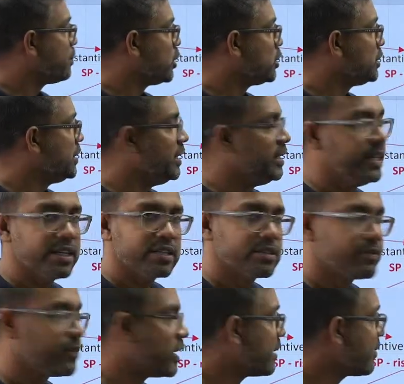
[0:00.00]
procedures
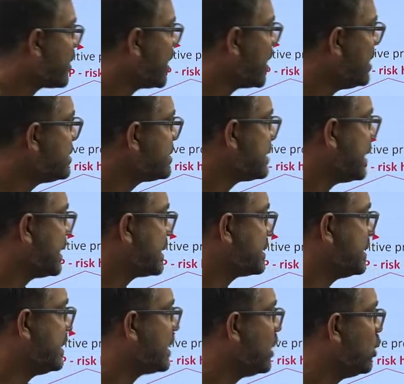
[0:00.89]
for a
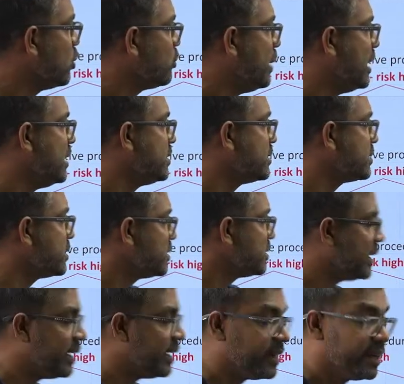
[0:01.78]
transaction account balances
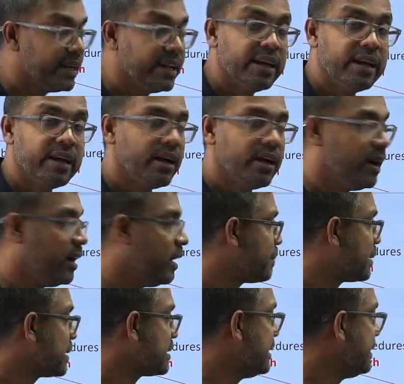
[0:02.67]
and
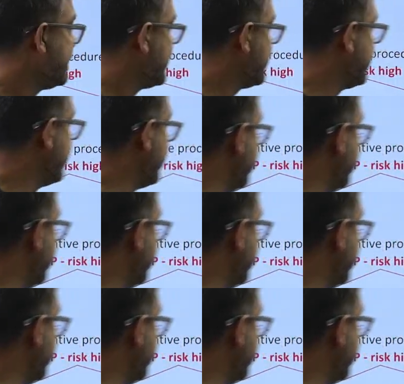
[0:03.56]
presentation and